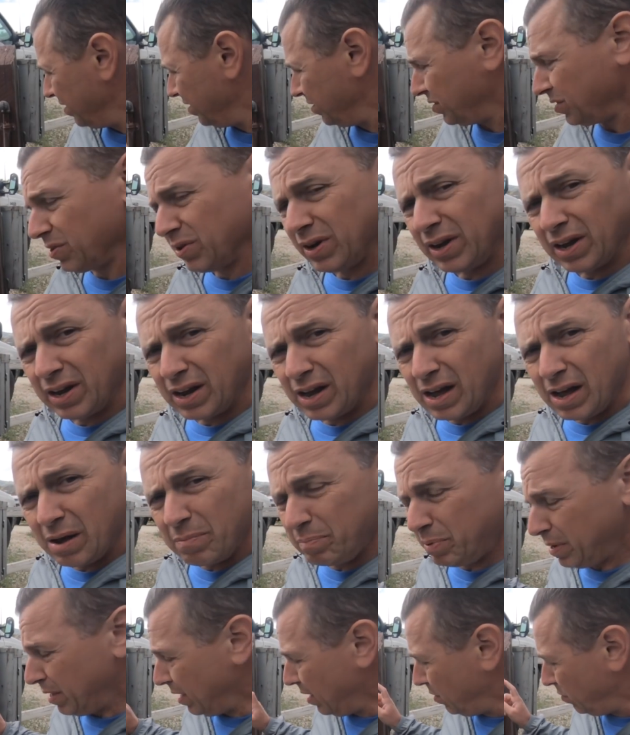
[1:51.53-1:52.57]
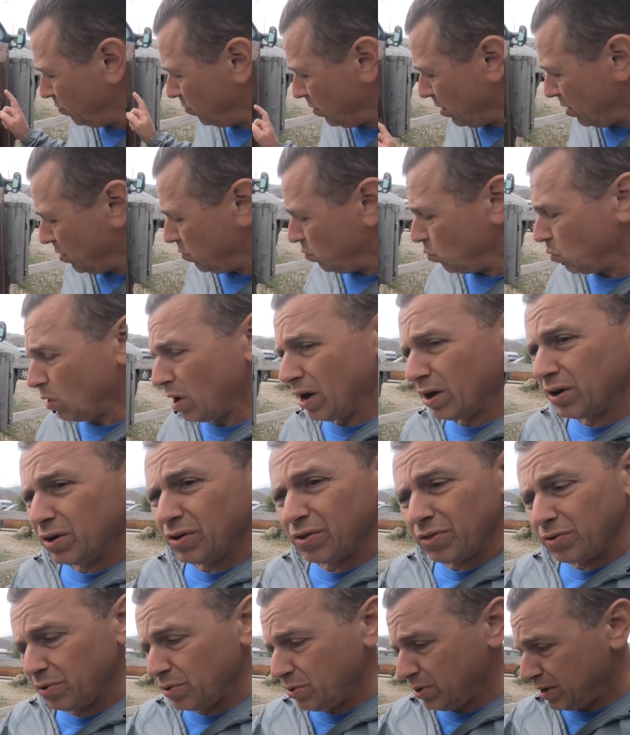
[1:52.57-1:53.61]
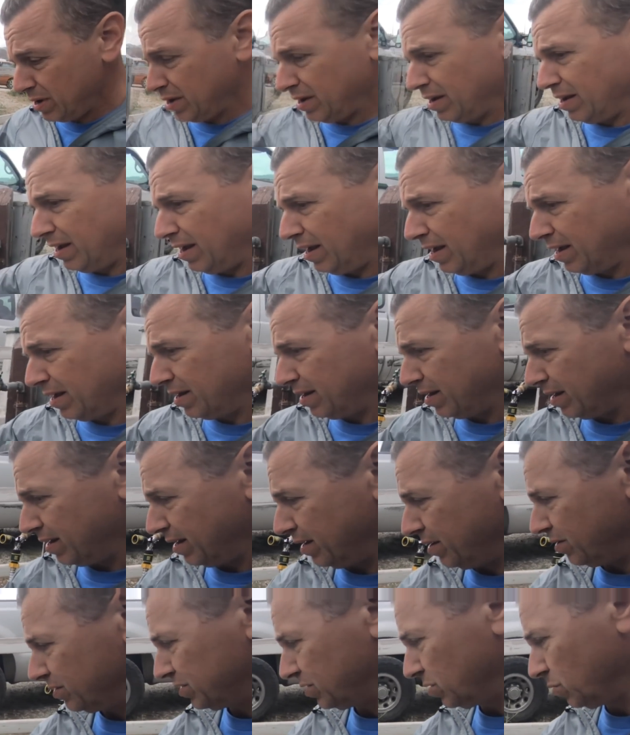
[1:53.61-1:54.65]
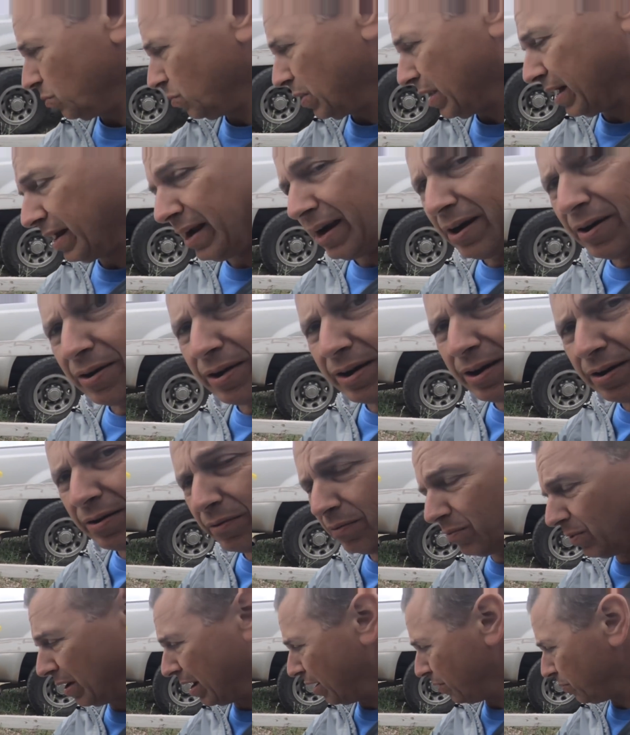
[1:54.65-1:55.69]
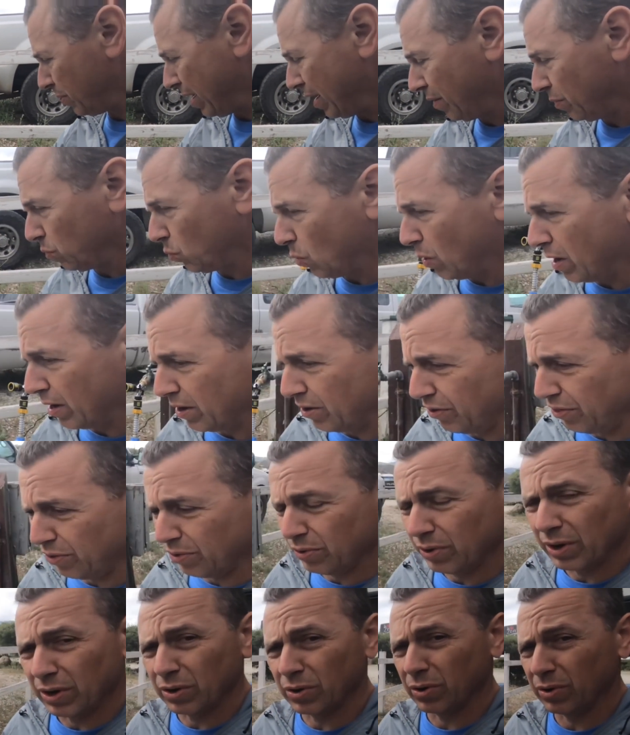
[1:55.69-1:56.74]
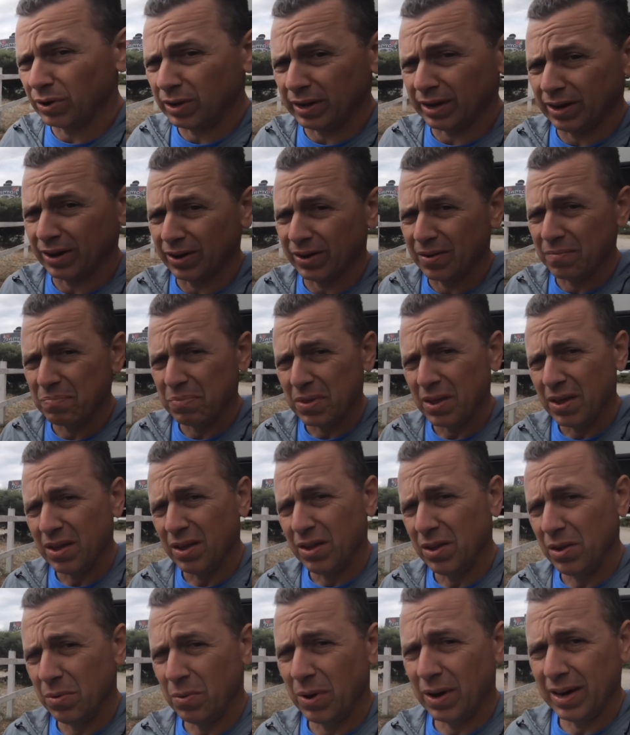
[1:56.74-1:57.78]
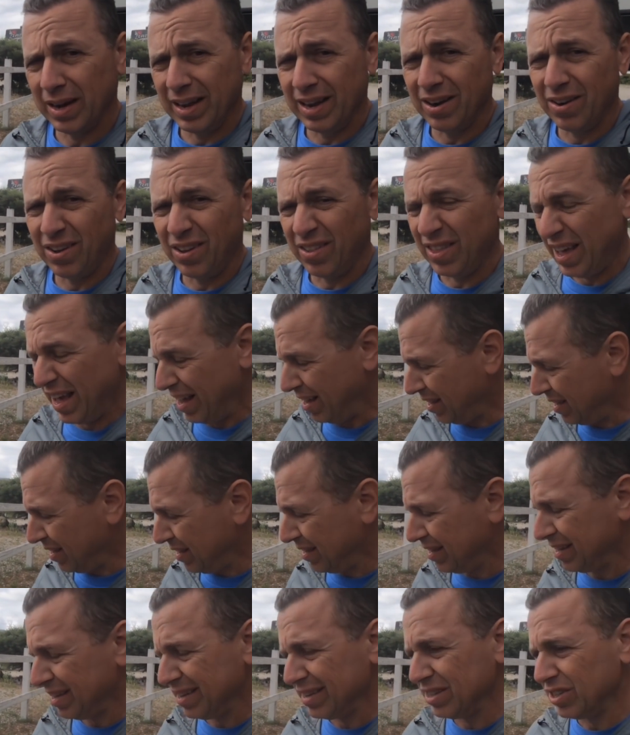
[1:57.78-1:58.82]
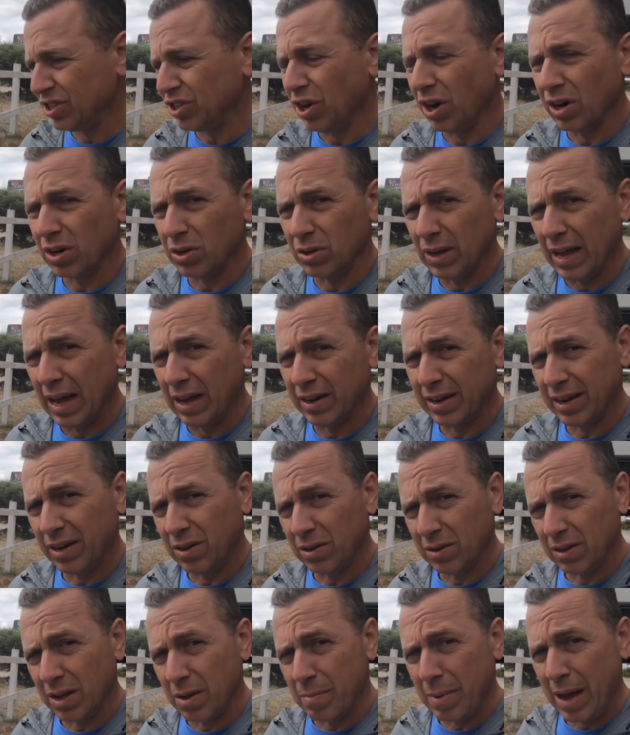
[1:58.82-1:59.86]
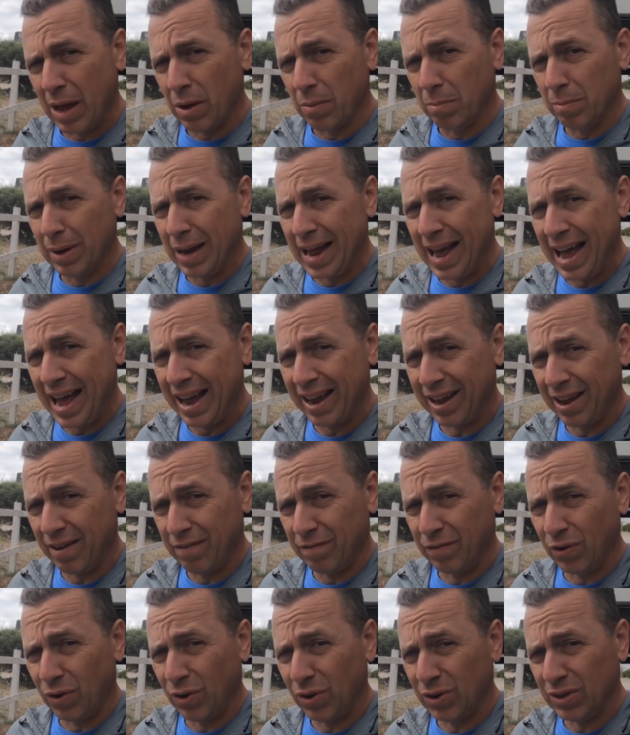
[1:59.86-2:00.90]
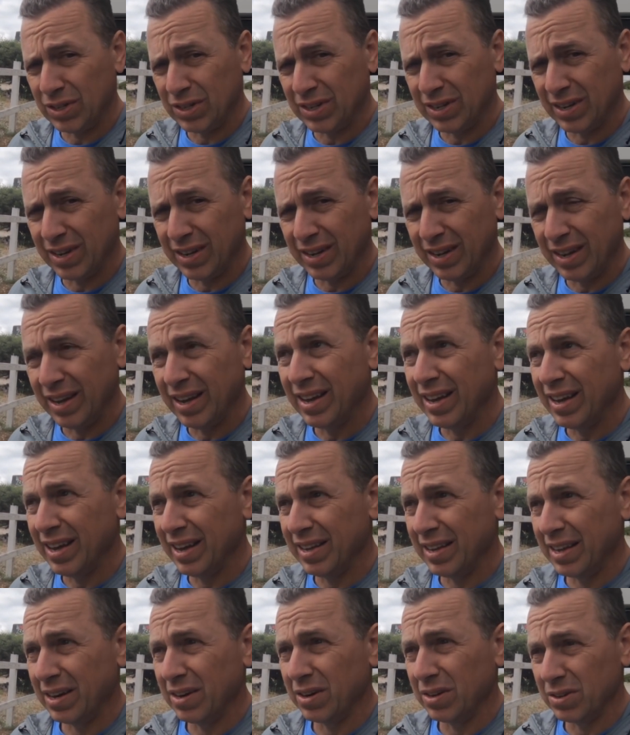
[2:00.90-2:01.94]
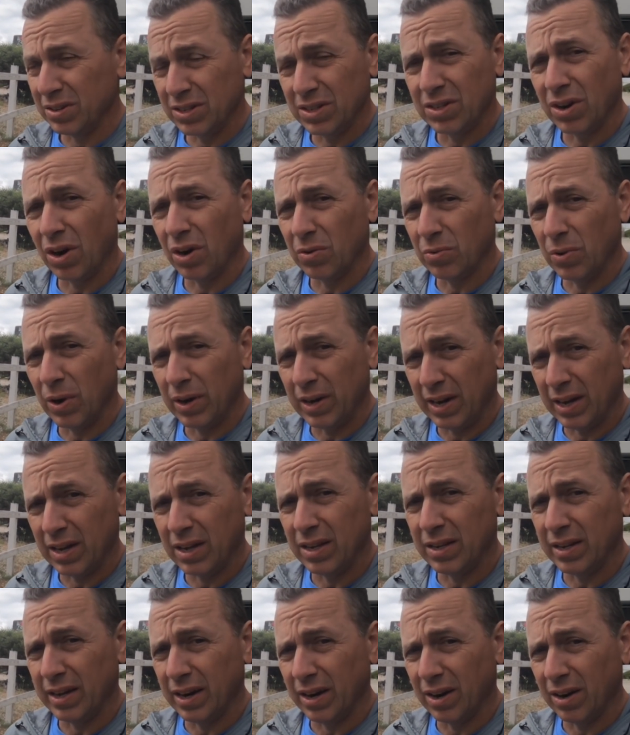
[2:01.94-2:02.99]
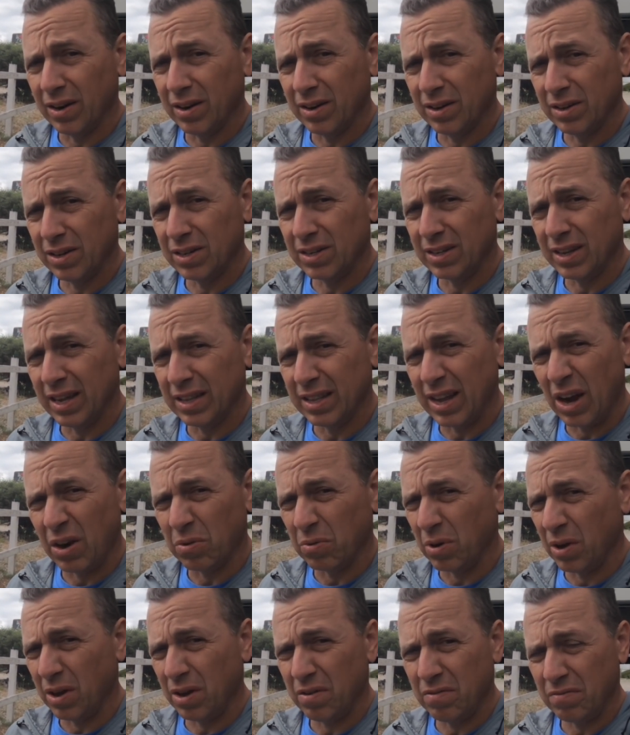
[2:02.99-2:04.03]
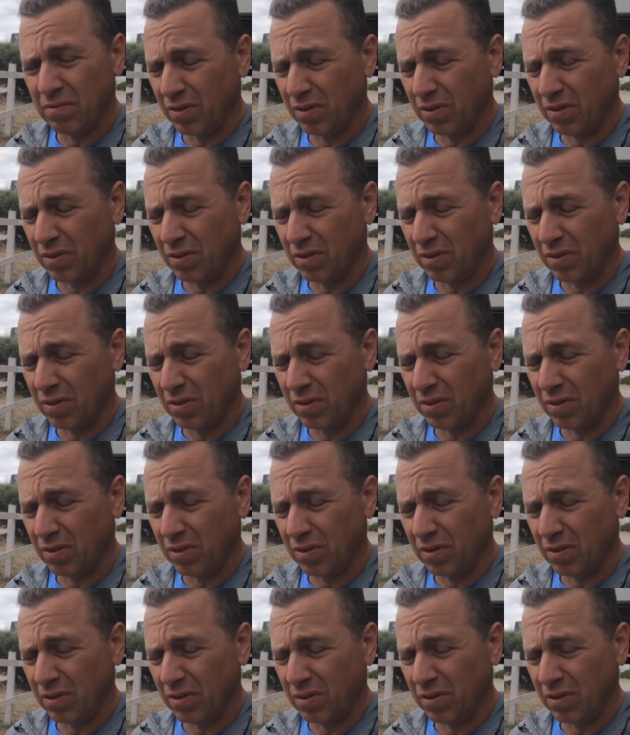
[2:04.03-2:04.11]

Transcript: just hook it up and run water through it. And here's the wet area where I ran water through it earlier. You want to get all that charcoal out. It'll come out black at first, and then it'll start running clear. Just let that run